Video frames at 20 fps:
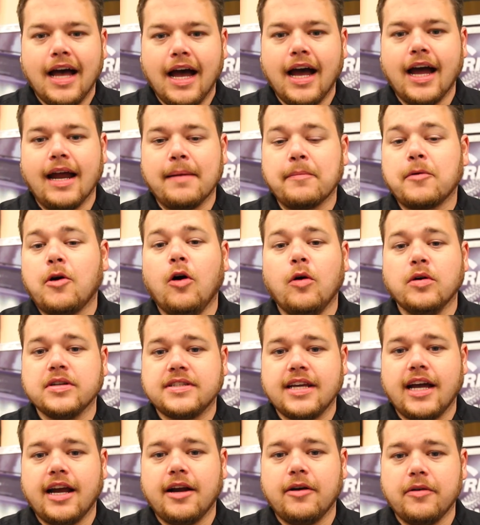Hi, I'm Cole
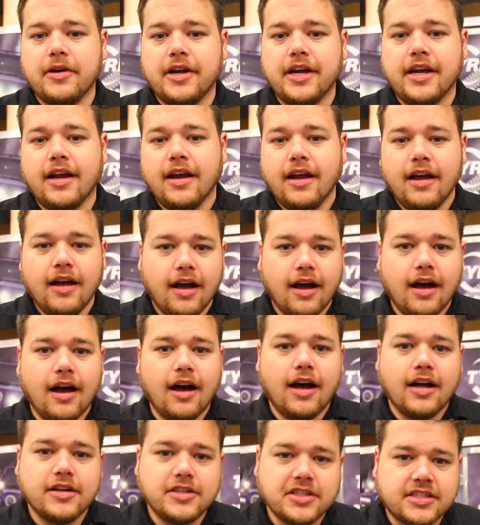with Tyri.
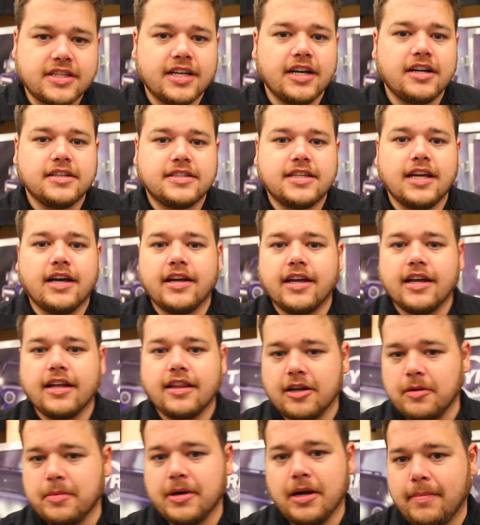Uh, just here to tell you
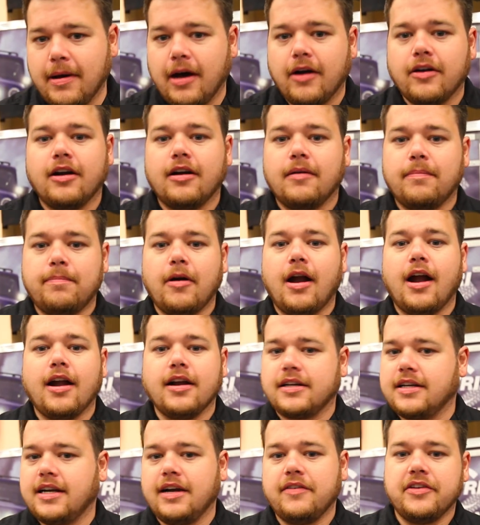a little bit about our
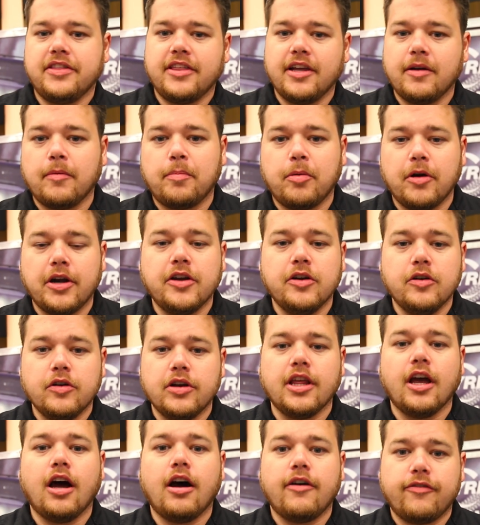product and everything. We're pretty new
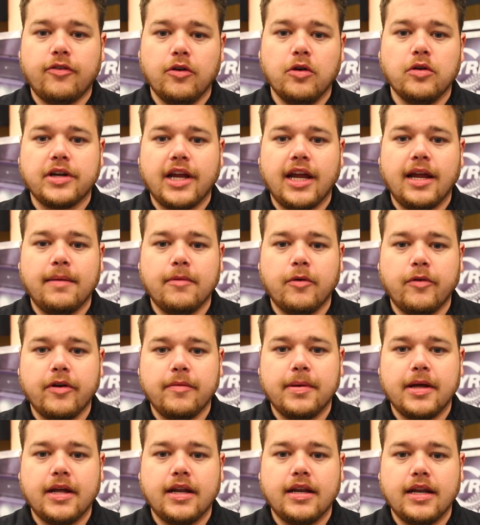to the off-road game, but
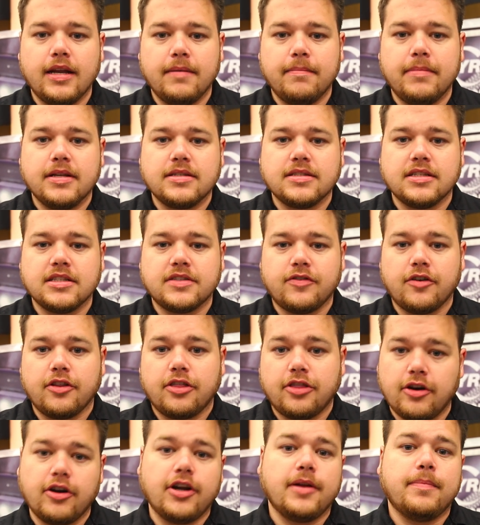we've been in business for
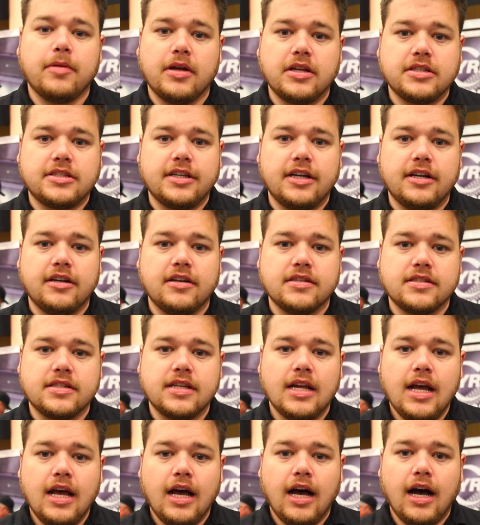30 plus
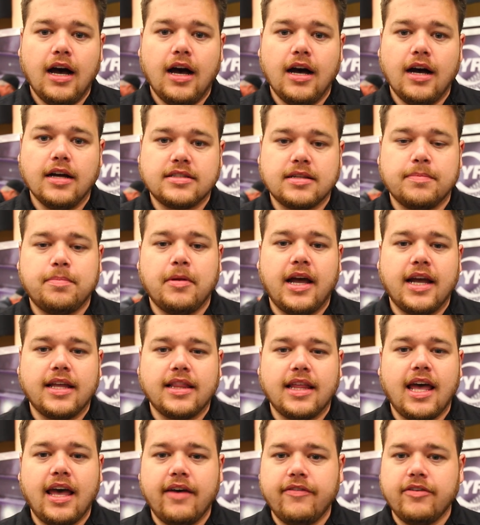years, uh,
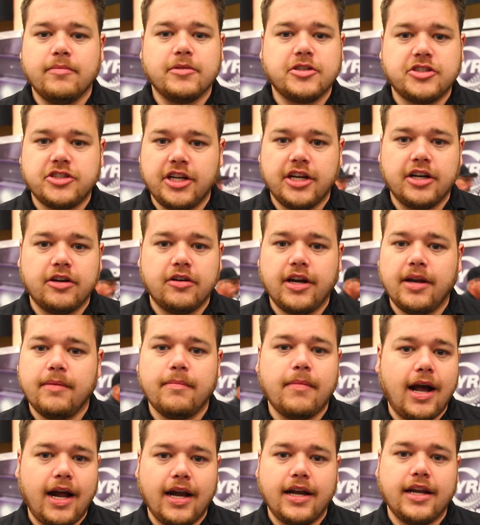supplying the heavy machinery,
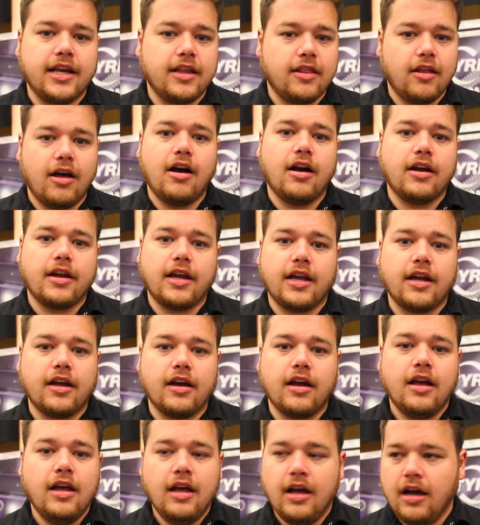mining,
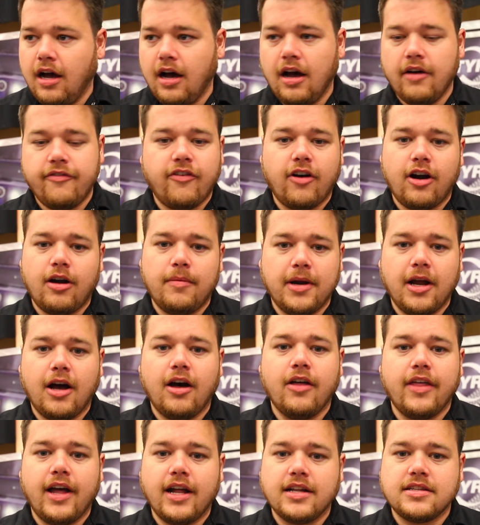logging, uh, farming,
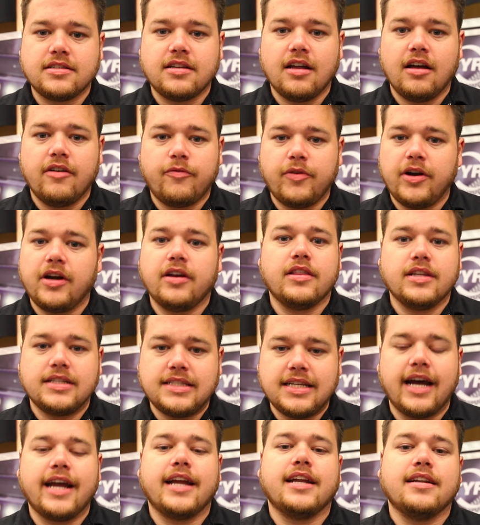all that stuff. We are the
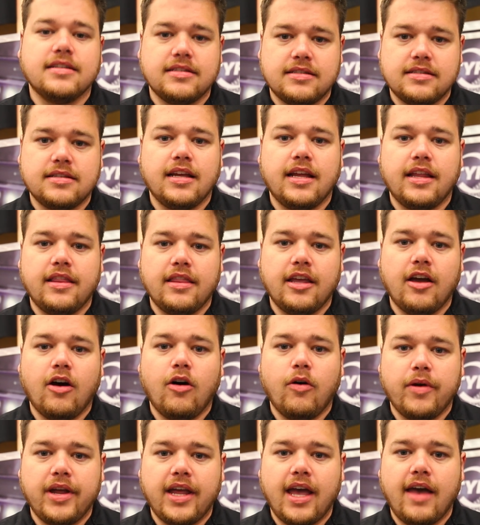titans in the
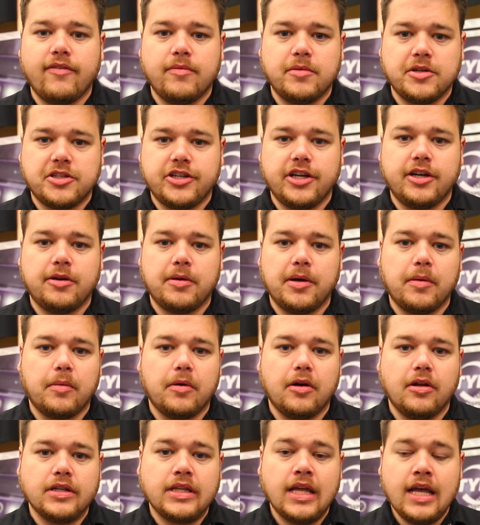OE heavy machinery
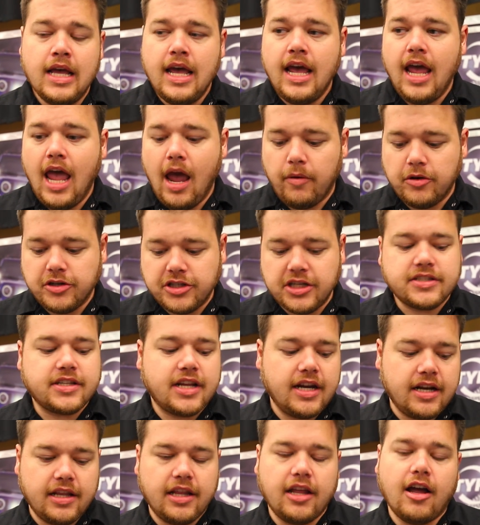world, and we're just
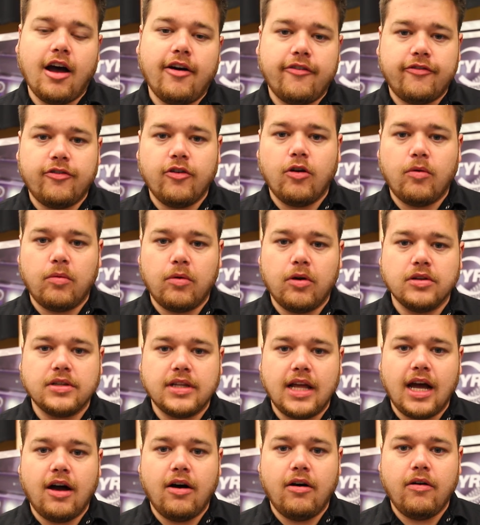getting in the off-road
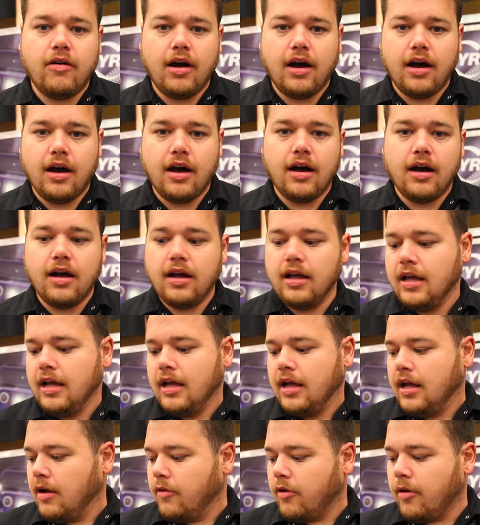world now. Uh,
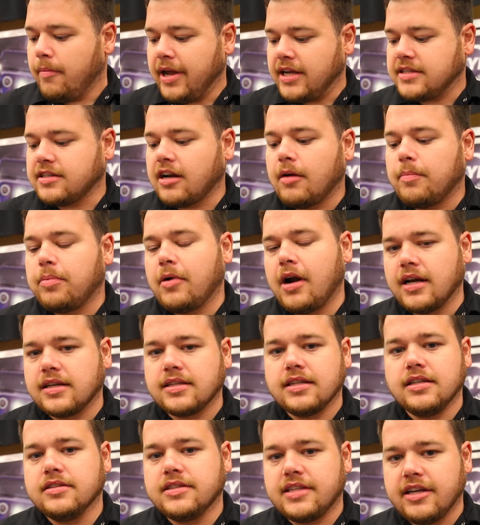what makes our
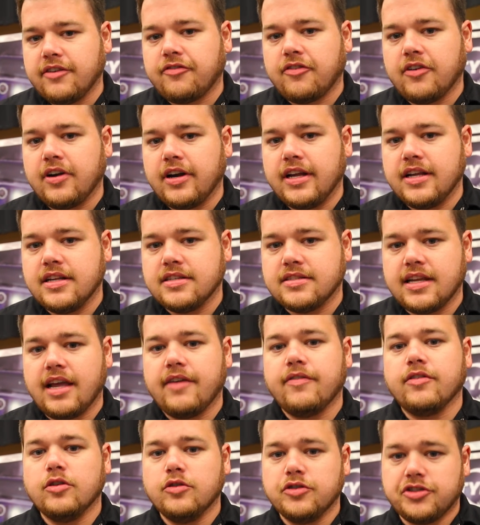product a little different is the
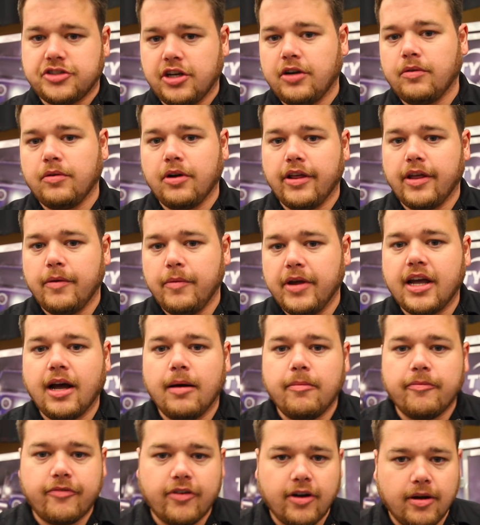evolution, really. We
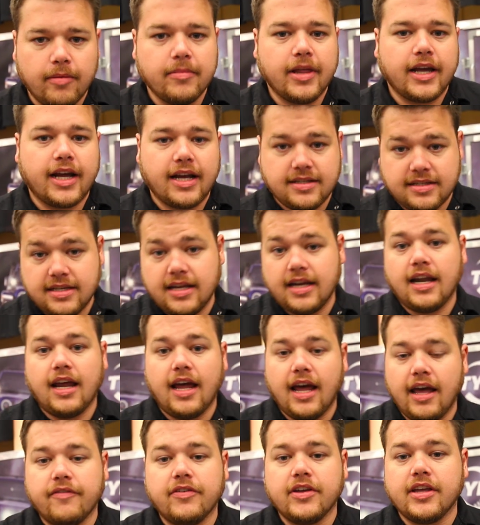come from, like I said,
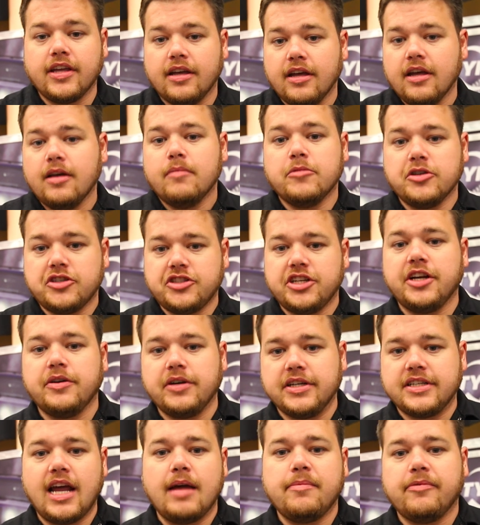a heavy
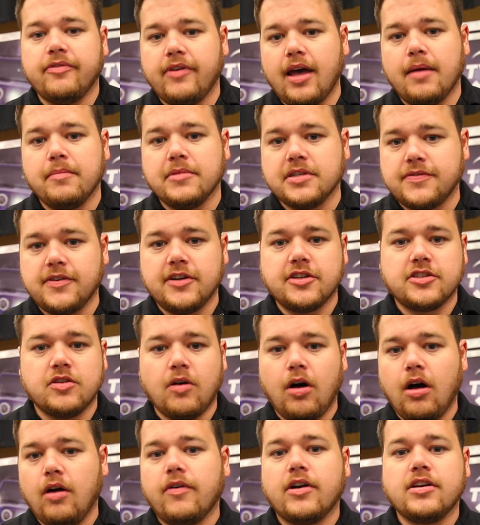machinery type of atmosphere,
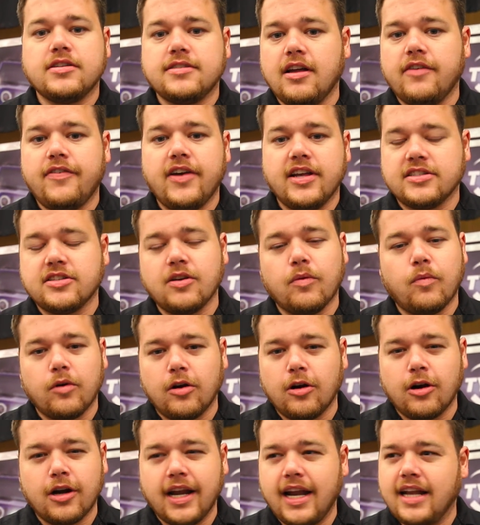so all of our stuff has to
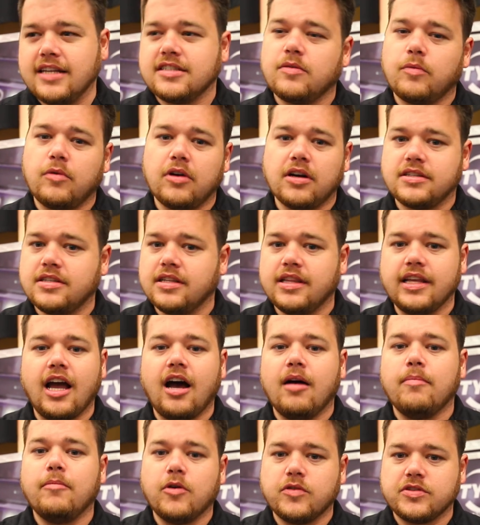work. It has to work to the
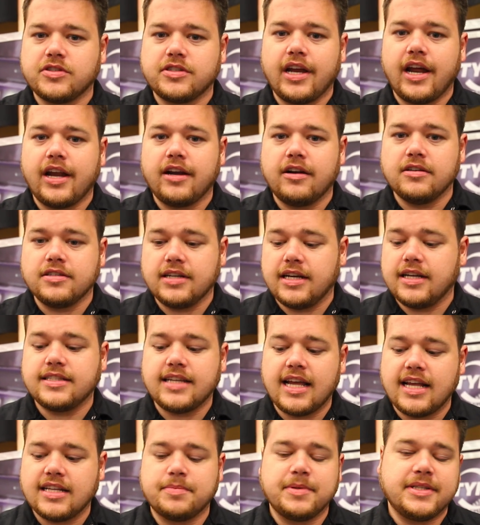utmost standards, and
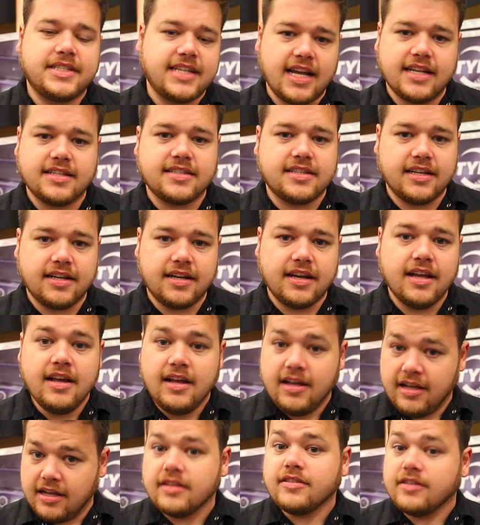it has to be tested
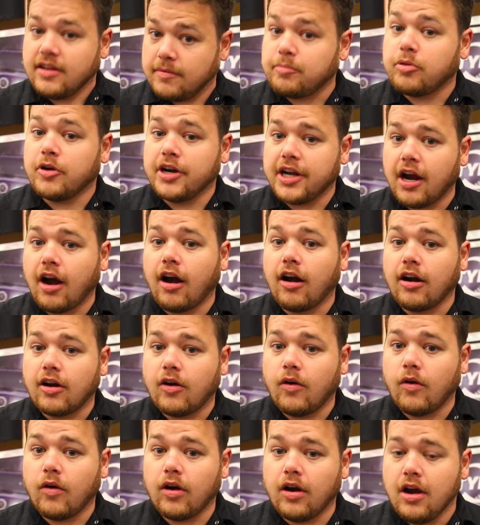pretty
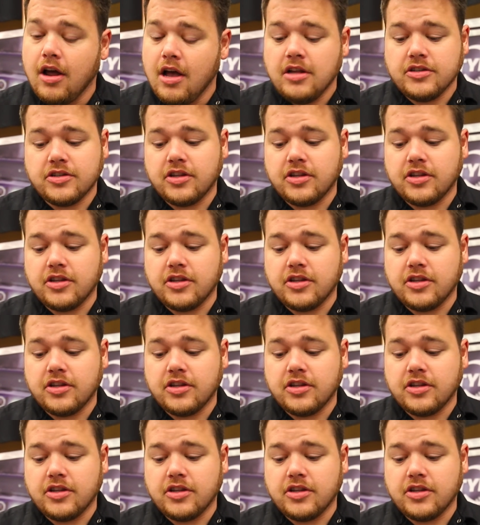hardcore.